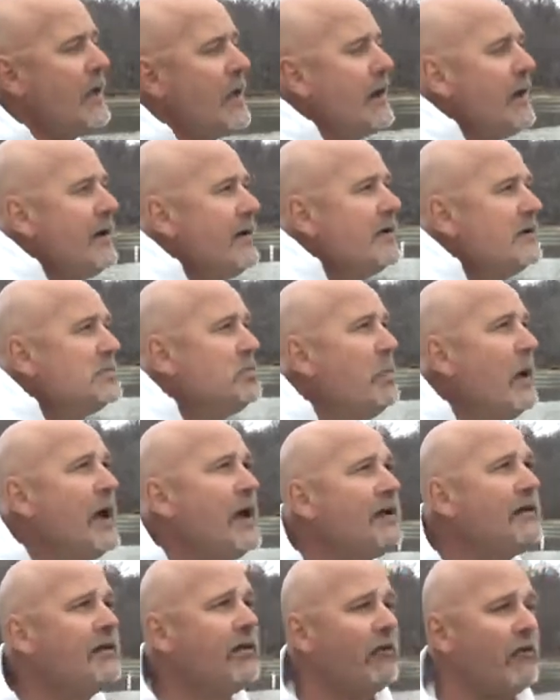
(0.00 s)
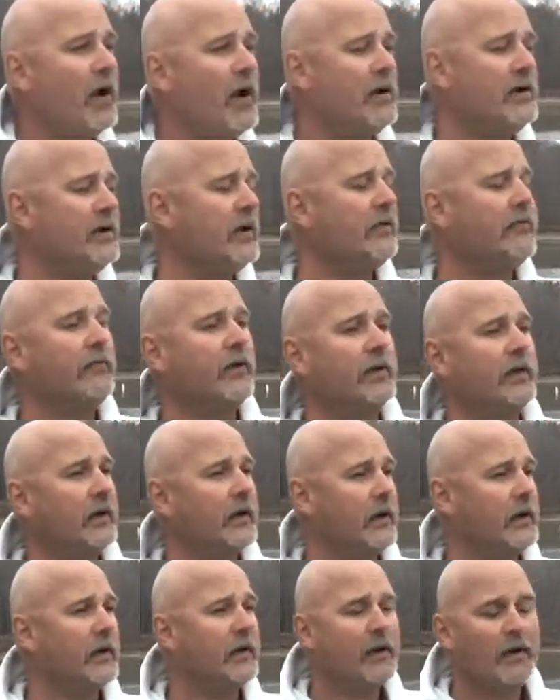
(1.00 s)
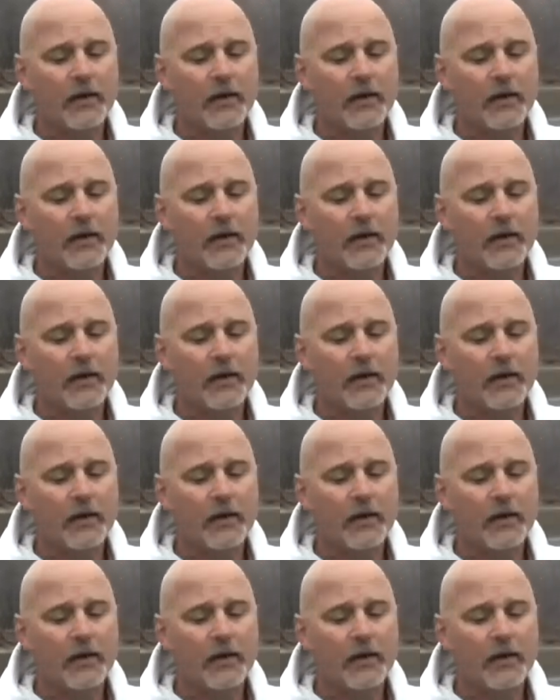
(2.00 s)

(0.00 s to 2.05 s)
getting his bait to run differently.